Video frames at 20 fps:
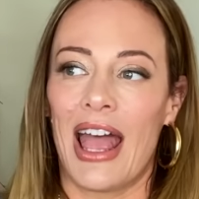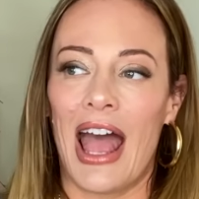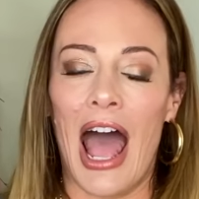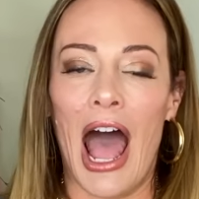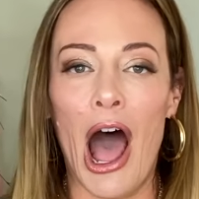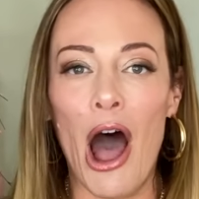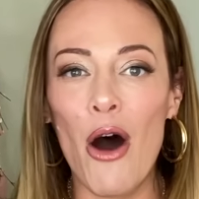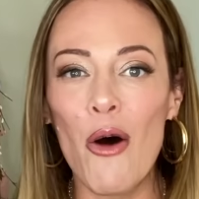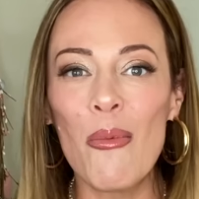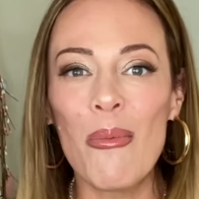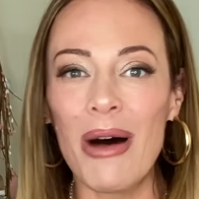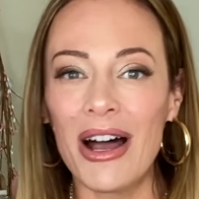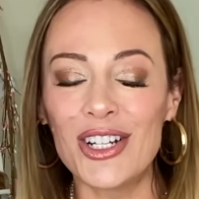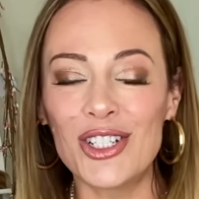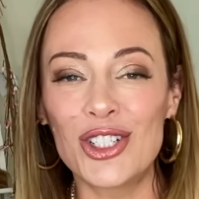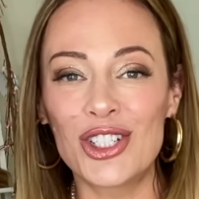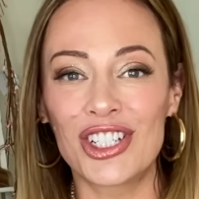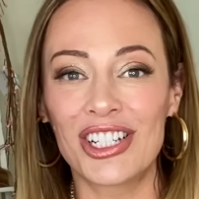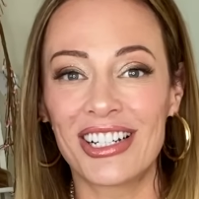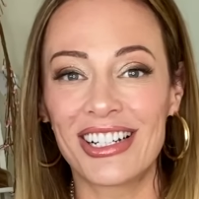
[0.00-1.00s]
How
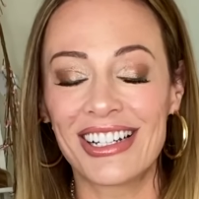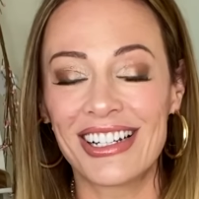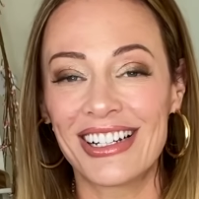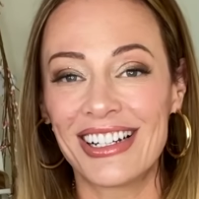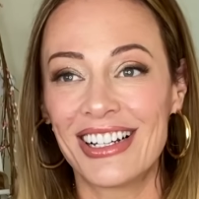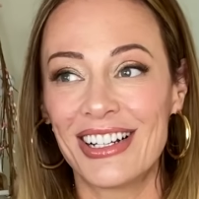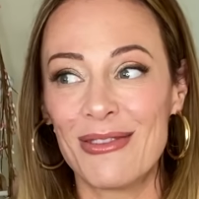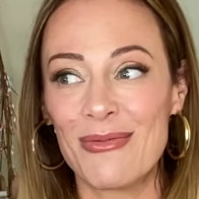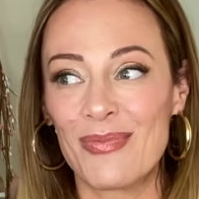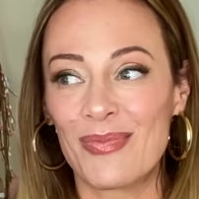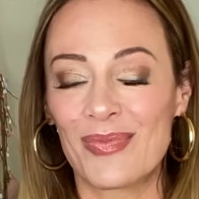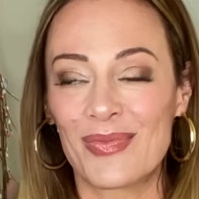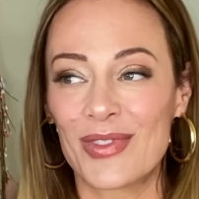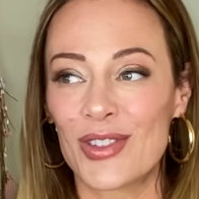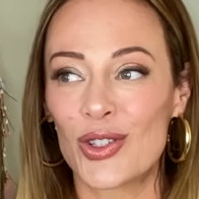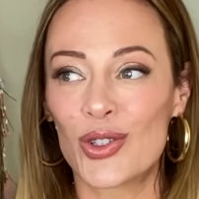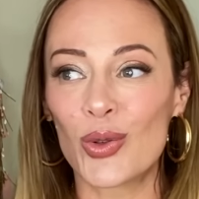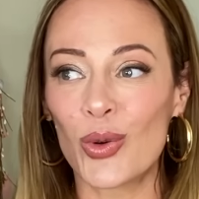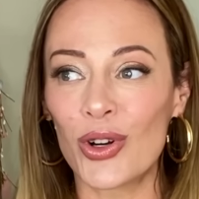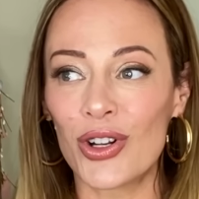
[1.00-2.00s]
much
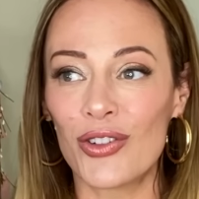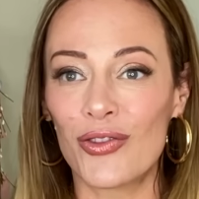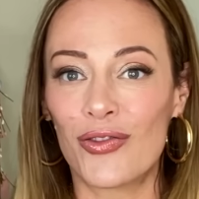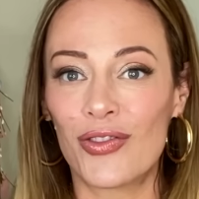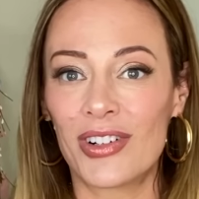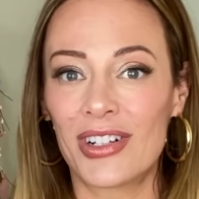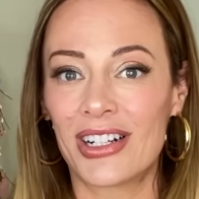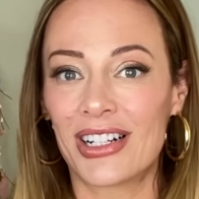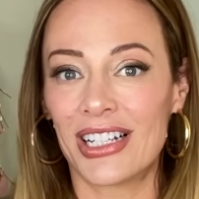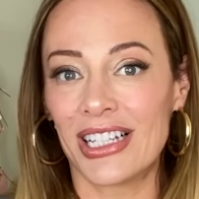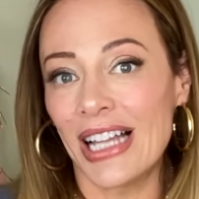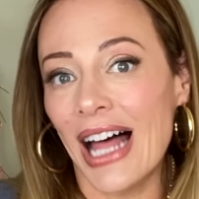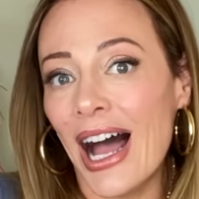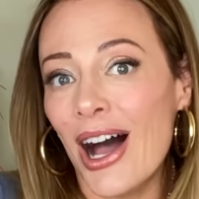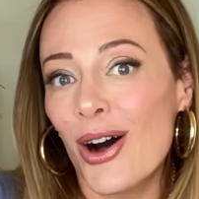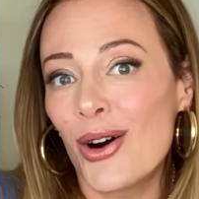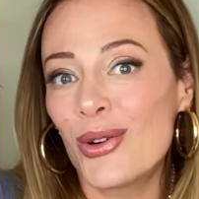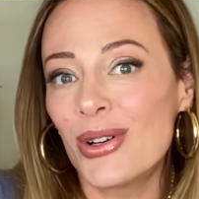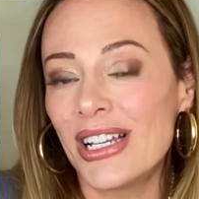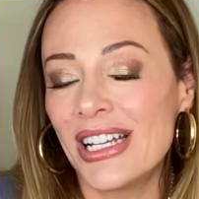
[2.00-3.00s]
sort of
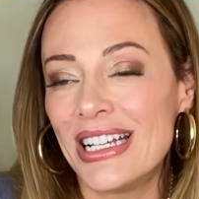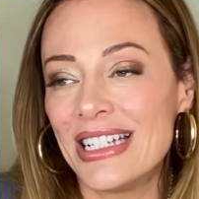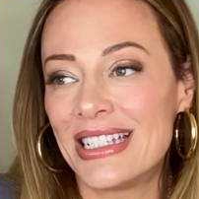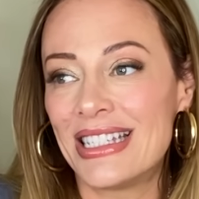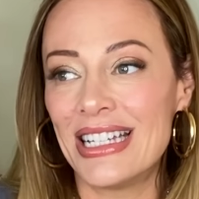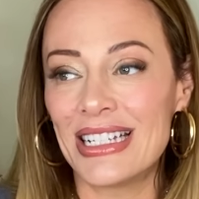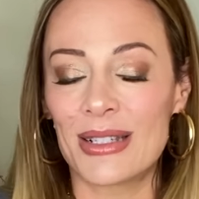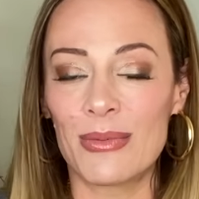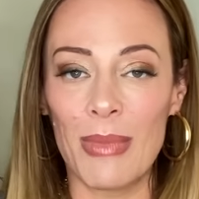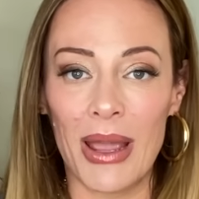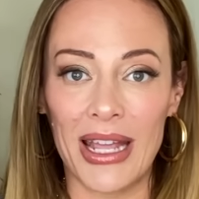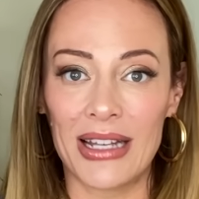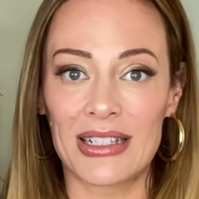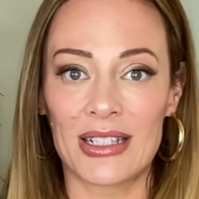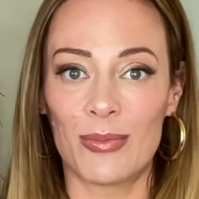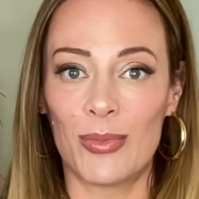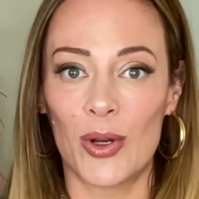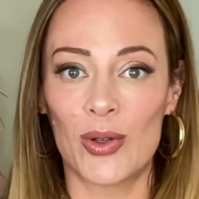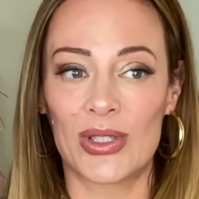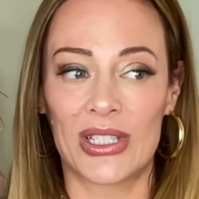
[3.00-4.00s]
clout is this man
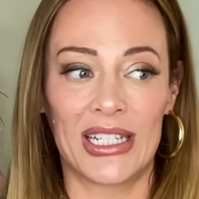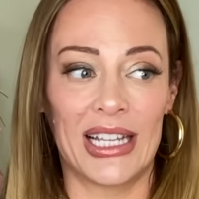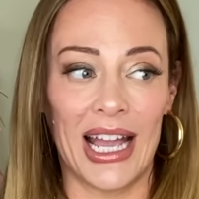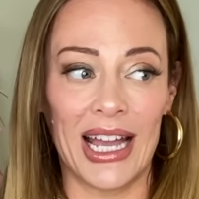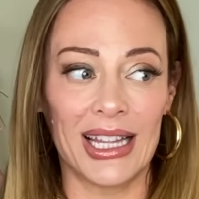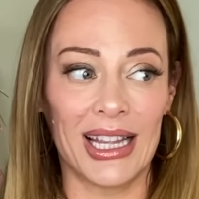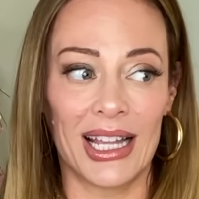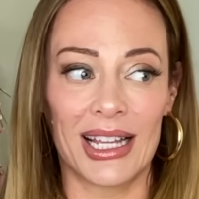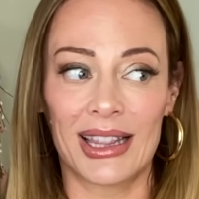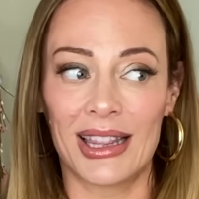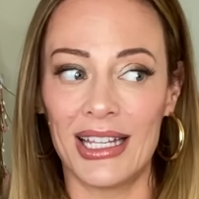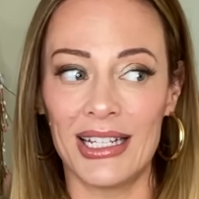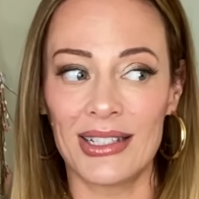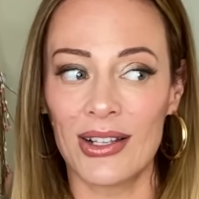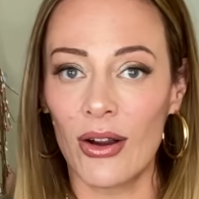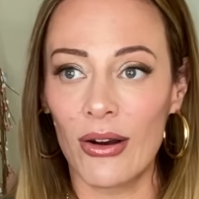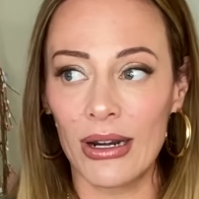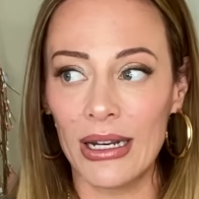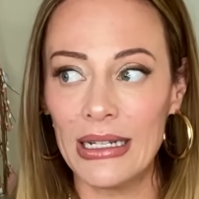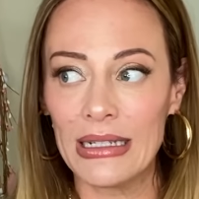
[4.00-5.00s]
supposed to get? Like these
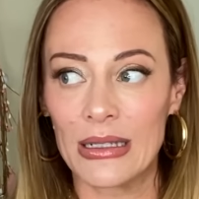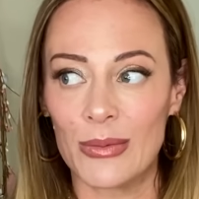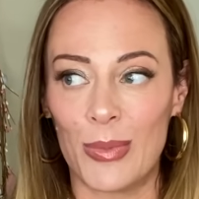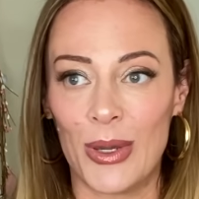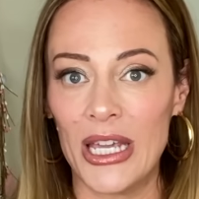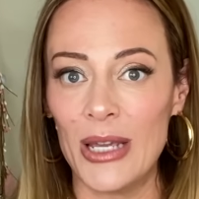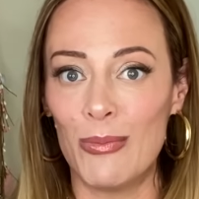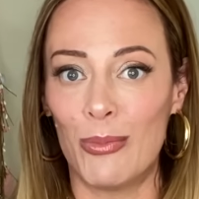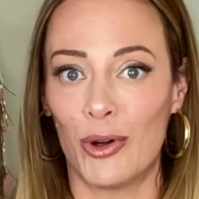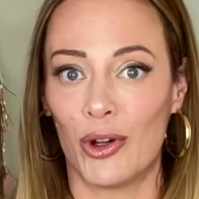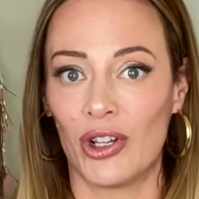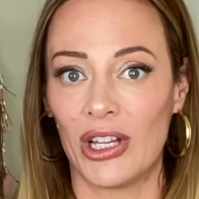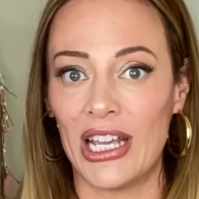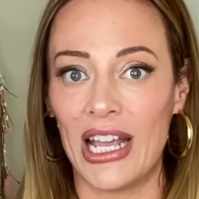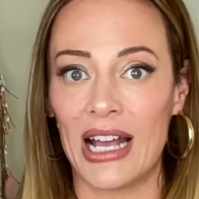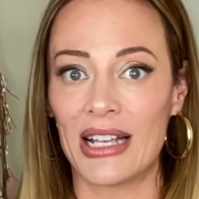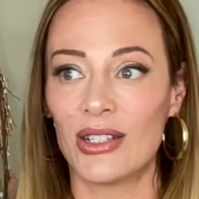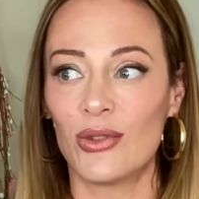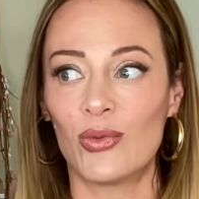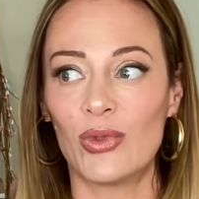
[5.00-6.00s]
aren't his people. He
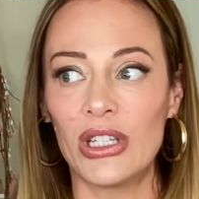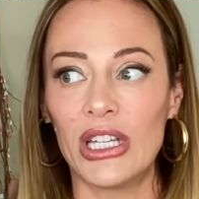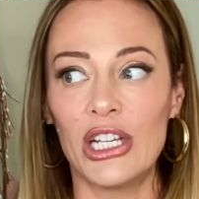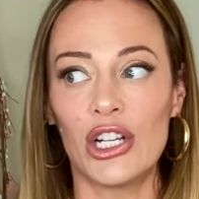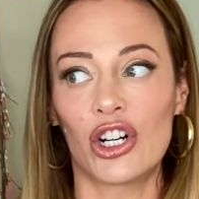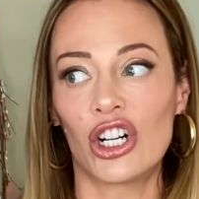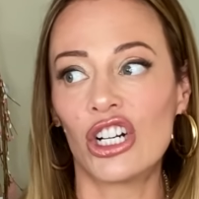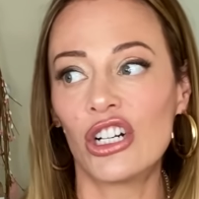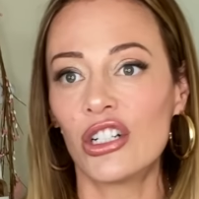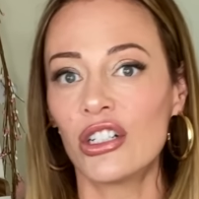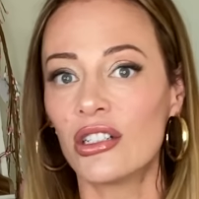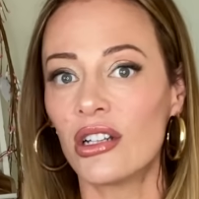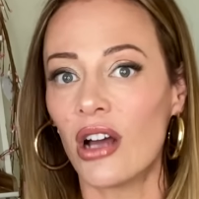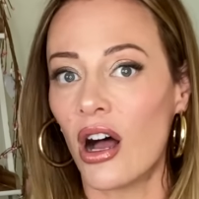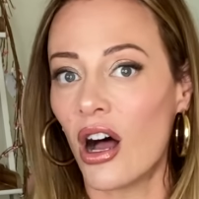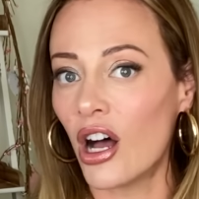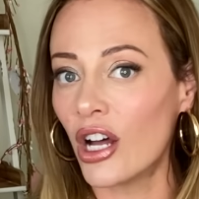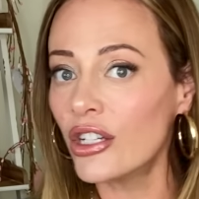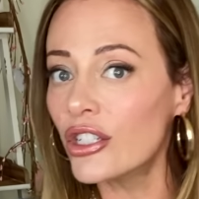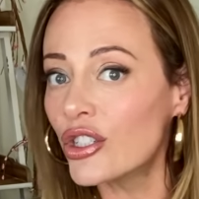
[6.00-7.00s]
hasn't really earned
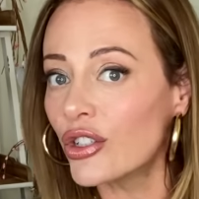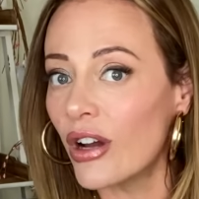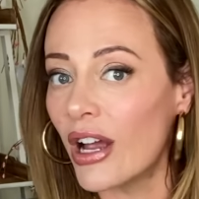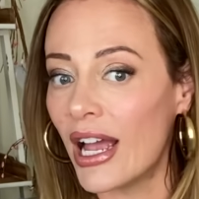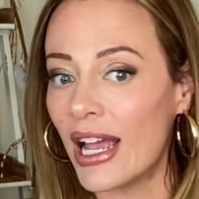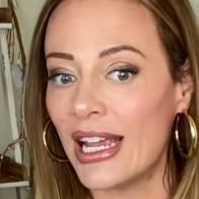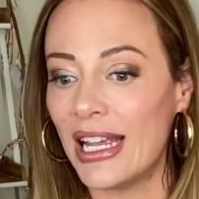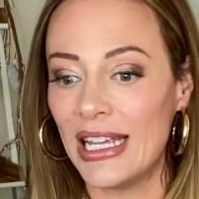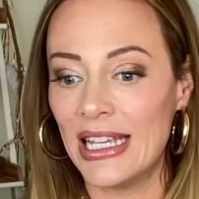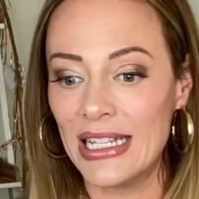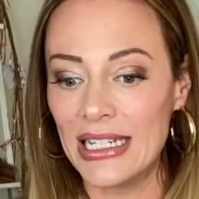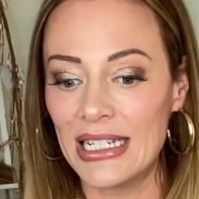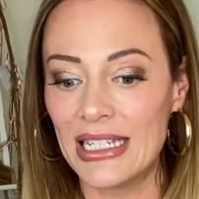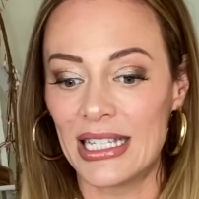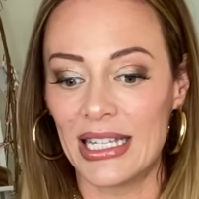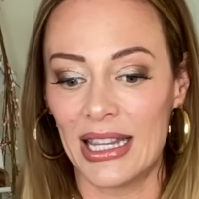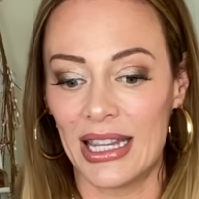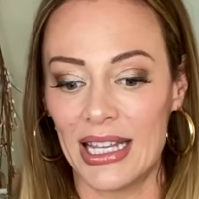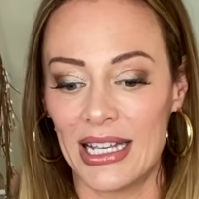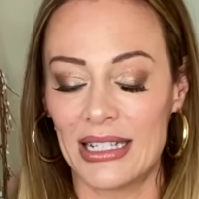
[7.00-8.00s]
entree
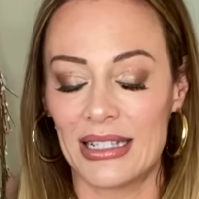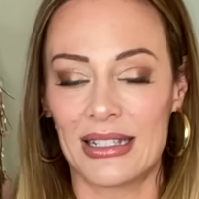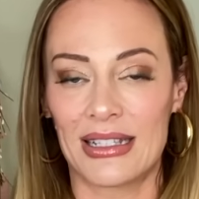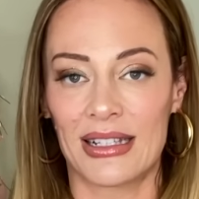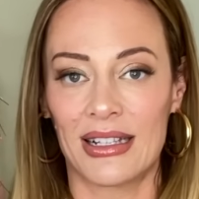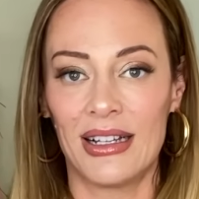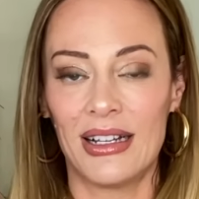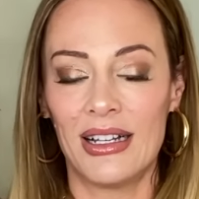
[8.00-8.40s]
into this